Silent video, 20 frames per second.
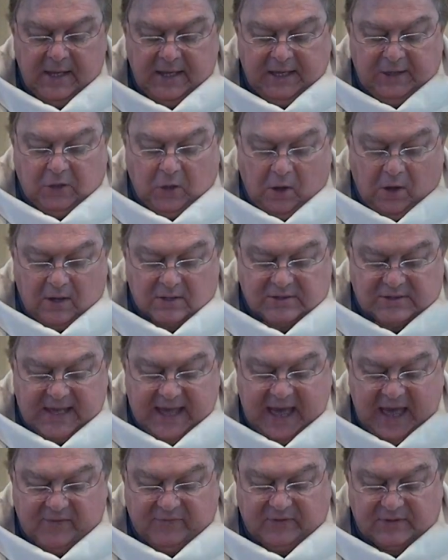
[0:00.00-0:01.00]
He calls
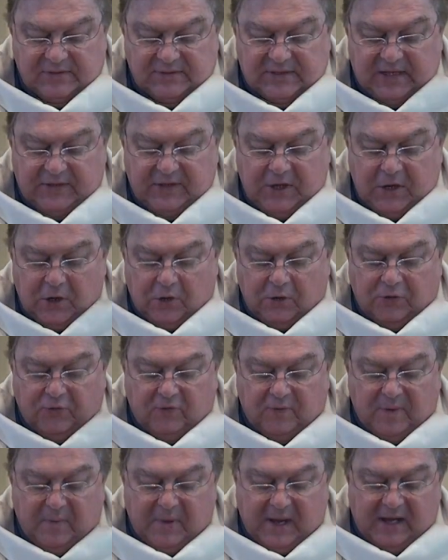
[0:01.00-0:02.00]
the heavens and the earth
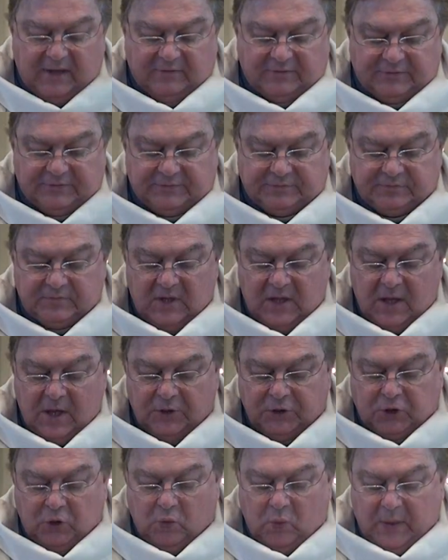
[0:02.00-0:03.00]
from above
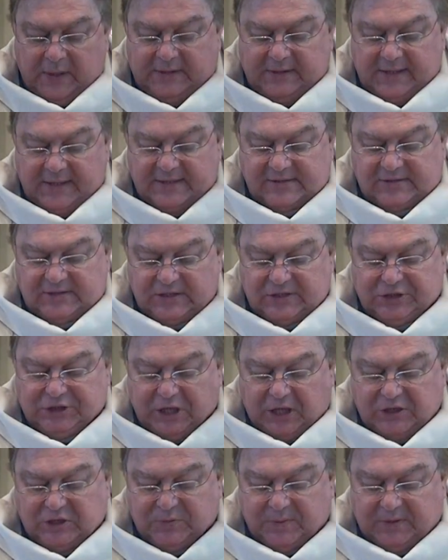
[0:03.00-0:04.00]
to witness the
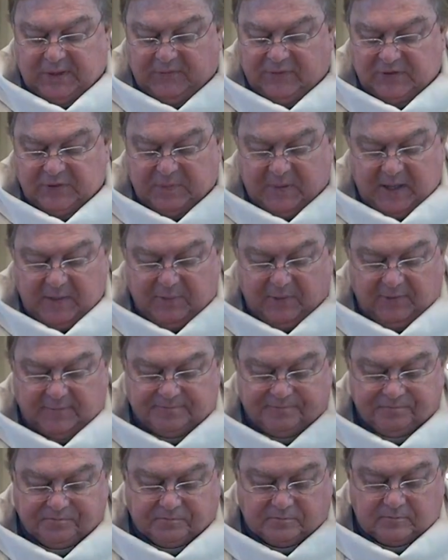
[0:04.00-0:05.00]
judgment of his
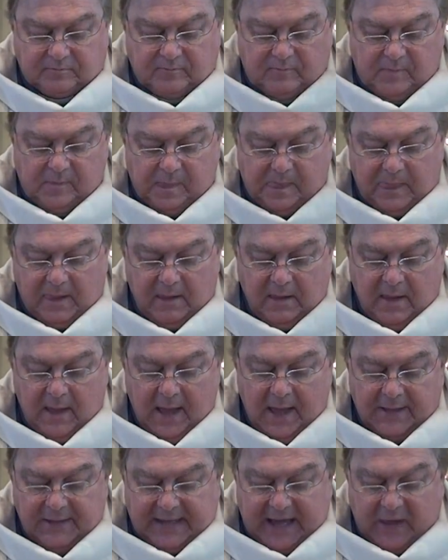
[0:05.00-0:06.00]
people.
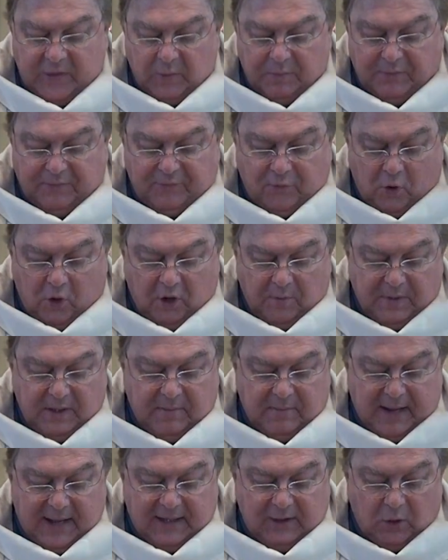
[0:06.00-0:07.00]
Gather before
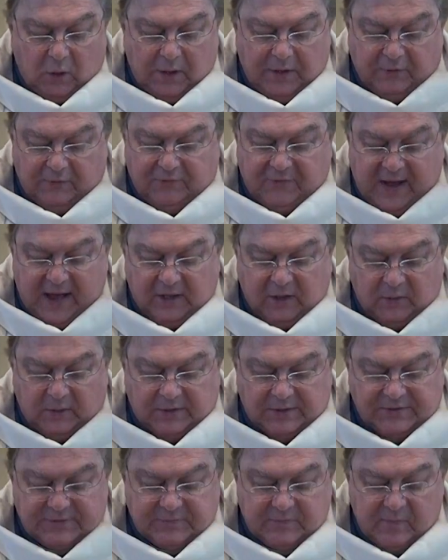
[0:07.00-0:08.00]
me my loyal
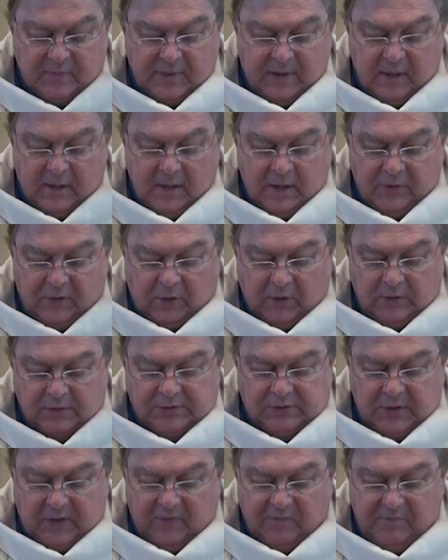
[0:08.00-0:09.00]
followers,
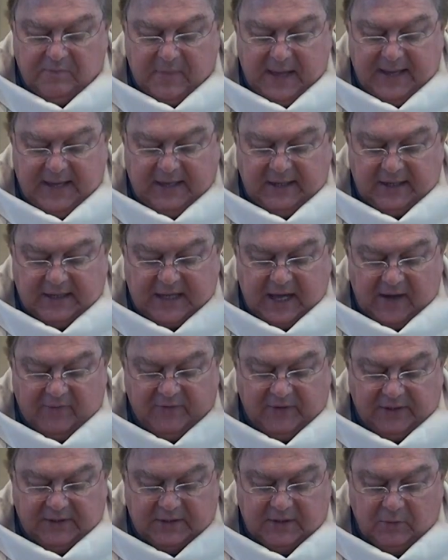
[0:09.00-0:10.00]
those who have made a
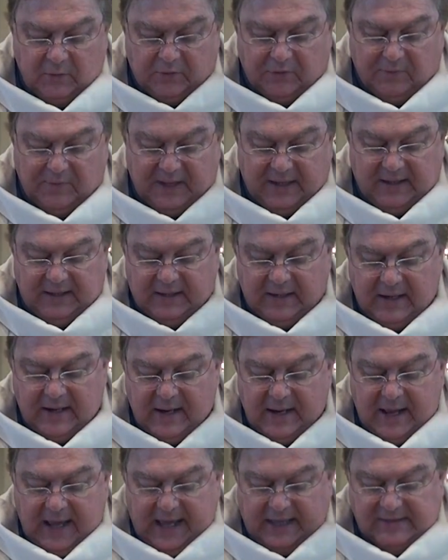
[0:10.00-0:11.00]
covenant with me
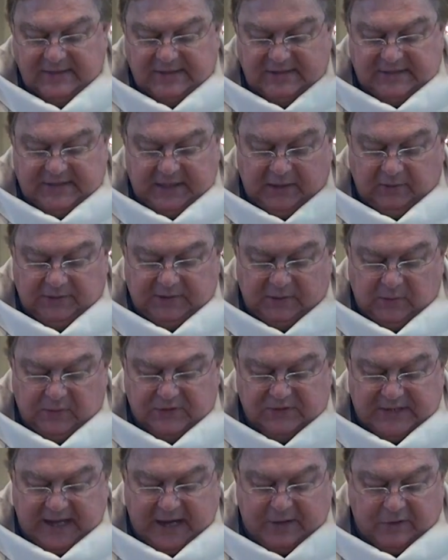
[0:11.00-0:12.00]
and sealed it
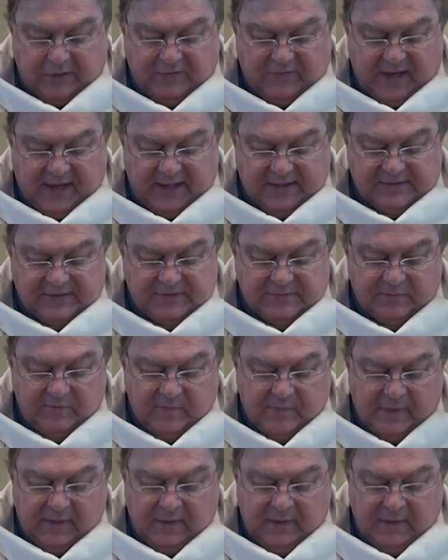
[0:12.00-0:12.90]
with sacrifice.